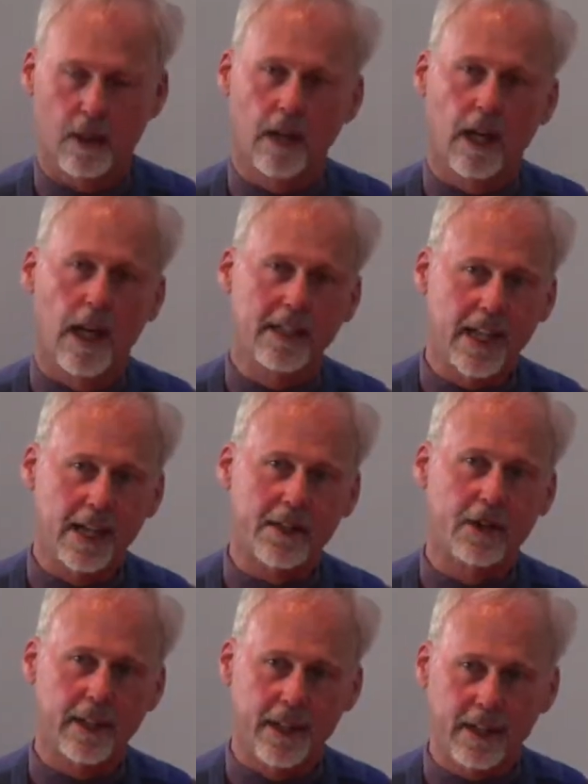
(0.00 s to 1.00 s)
And yet
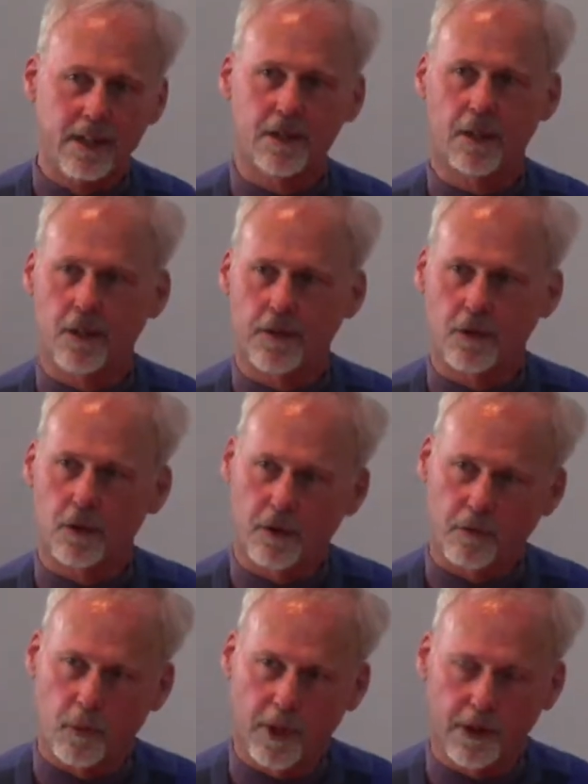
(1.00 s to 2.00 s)
there is a sort
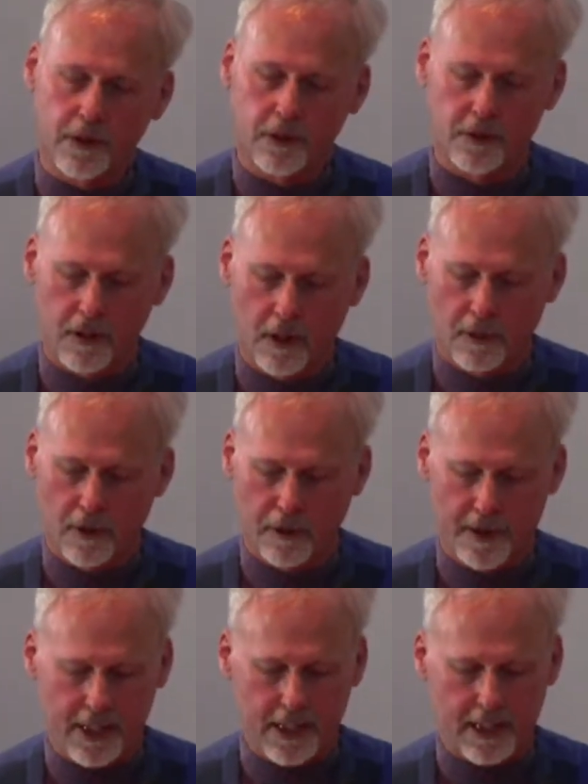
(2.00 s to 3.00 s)
of weird
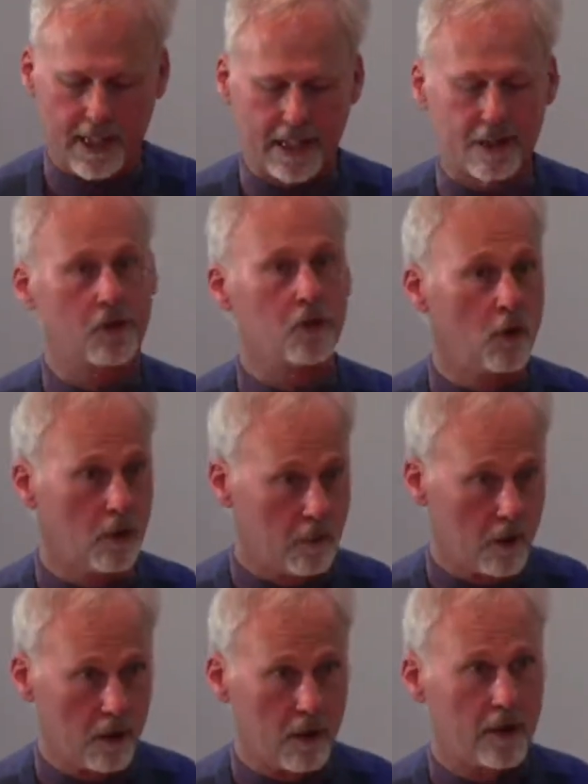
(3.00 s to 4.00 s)
doublethink that's
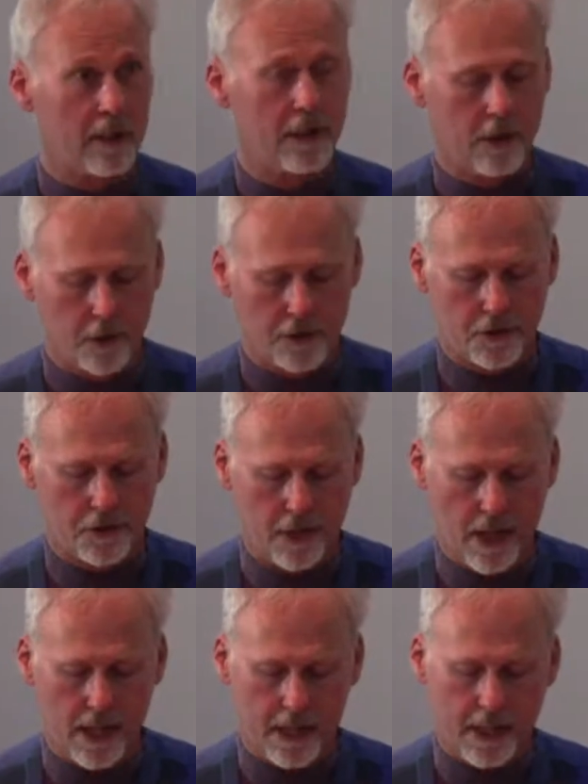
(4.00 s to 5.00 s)
normal in our
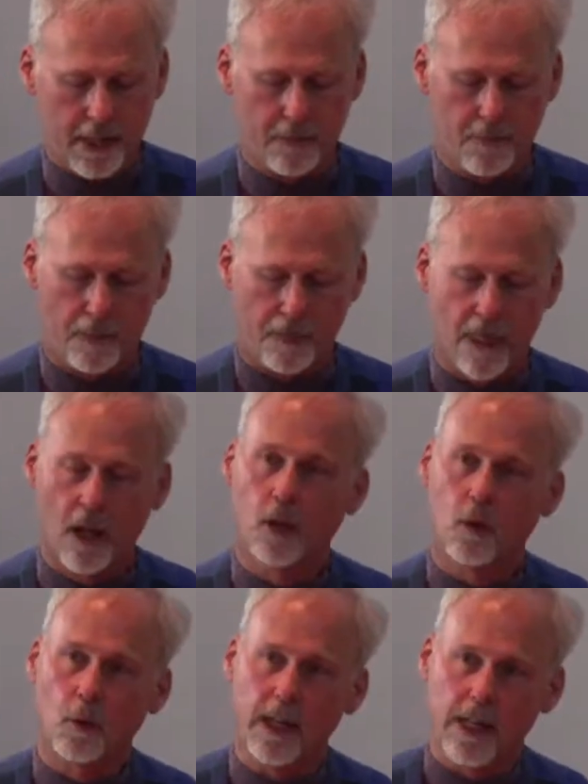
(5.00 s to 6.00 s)
society.
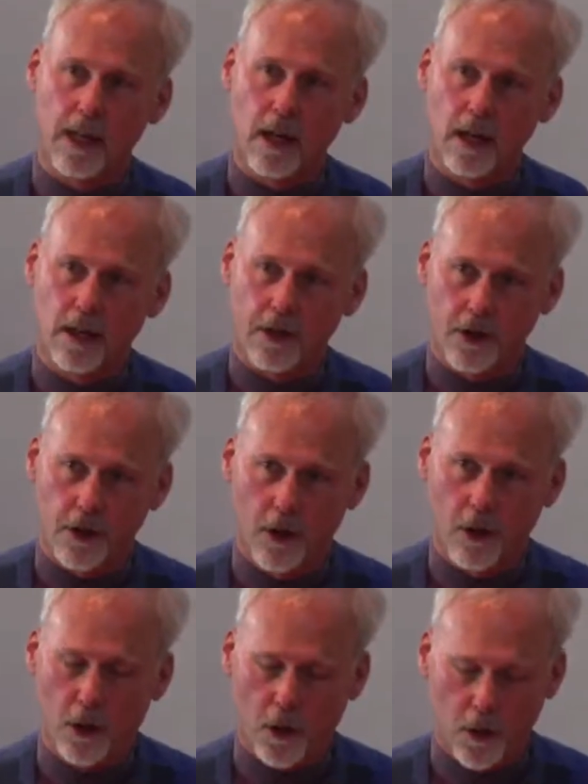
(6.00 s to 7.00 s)
We
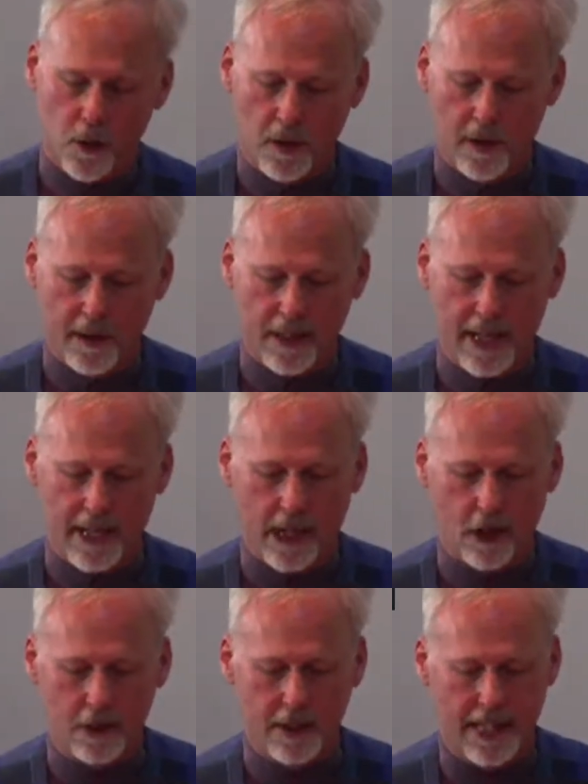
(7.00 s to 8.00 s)
know that
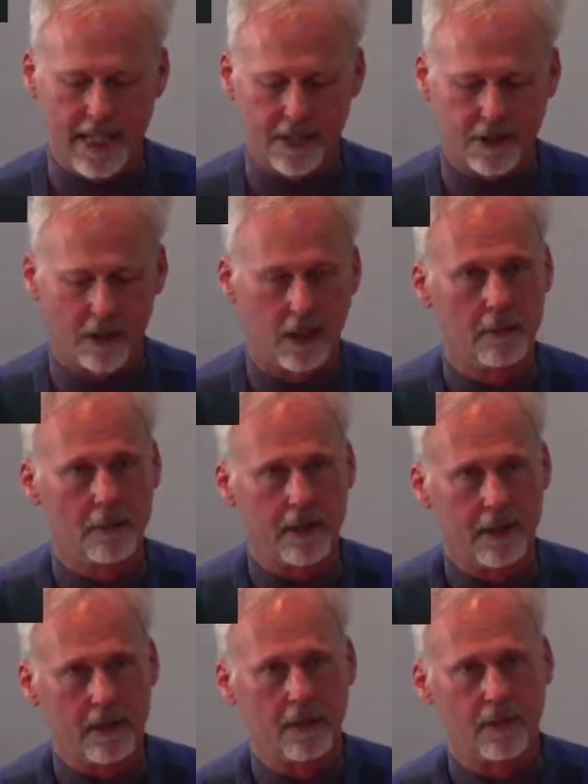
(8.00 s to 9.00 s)
our days are
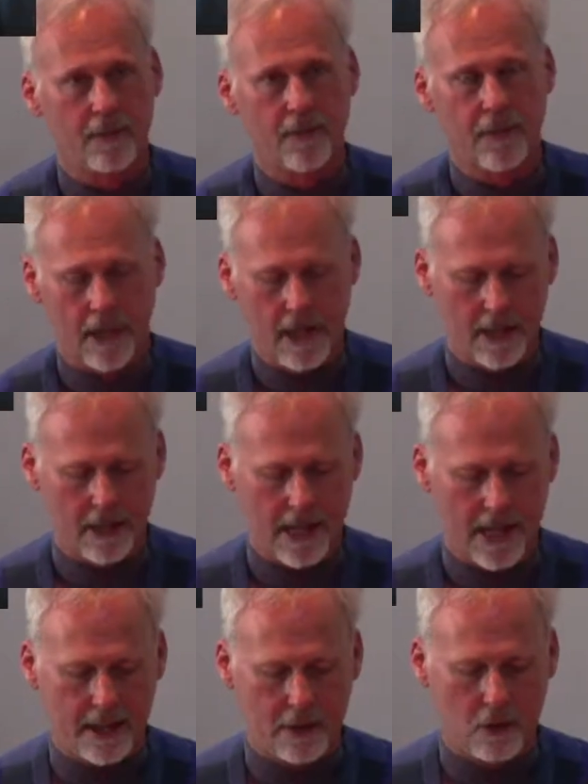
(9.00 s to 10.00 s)
limited and
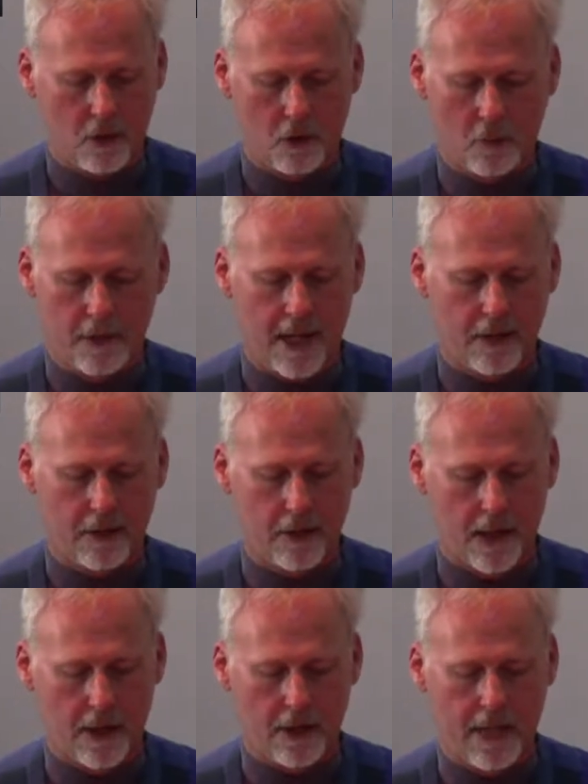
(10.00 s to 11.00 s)
that no matter
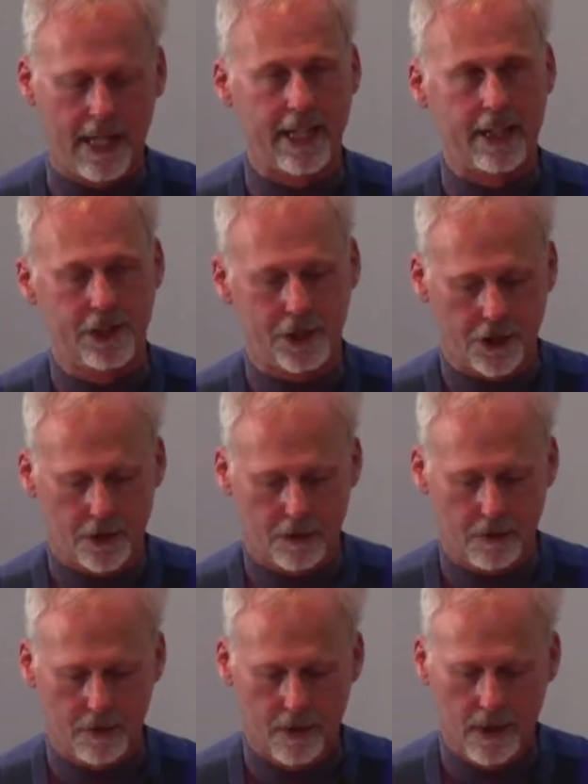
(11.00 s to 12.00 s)
our age,
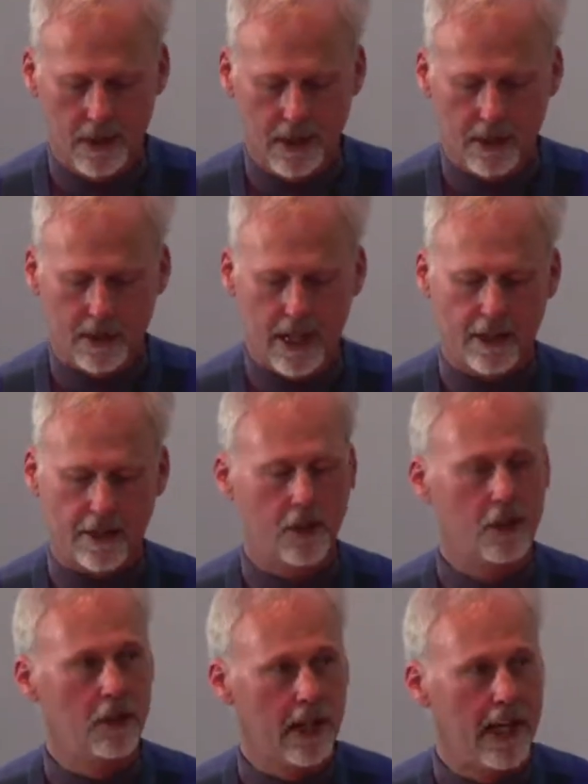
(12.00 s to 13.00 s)
death
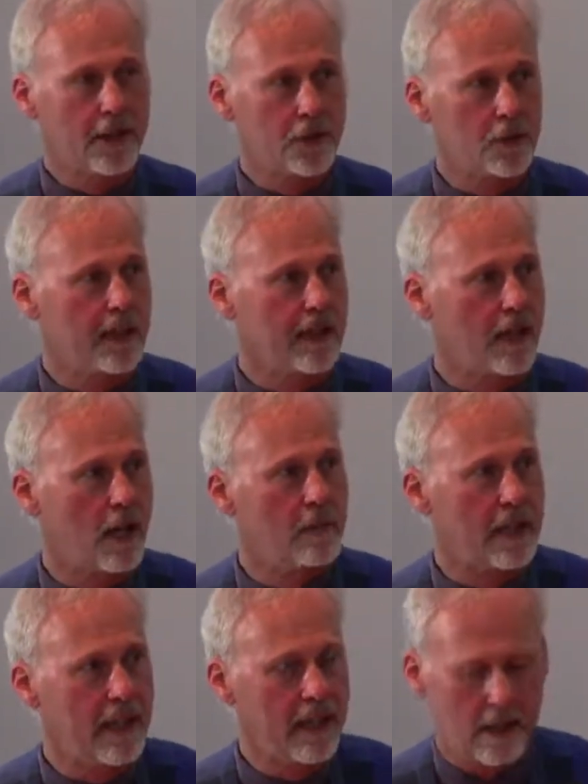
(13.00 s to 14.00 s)
could actually come
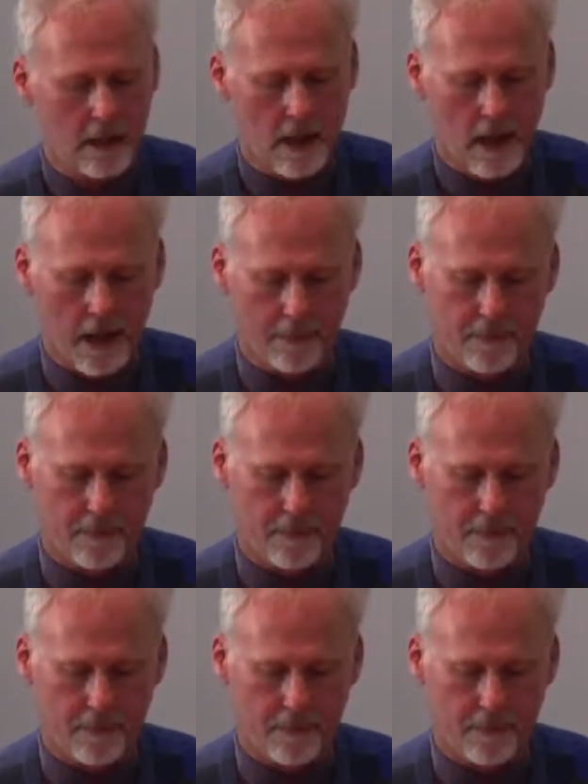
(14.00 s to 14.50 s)
at any time,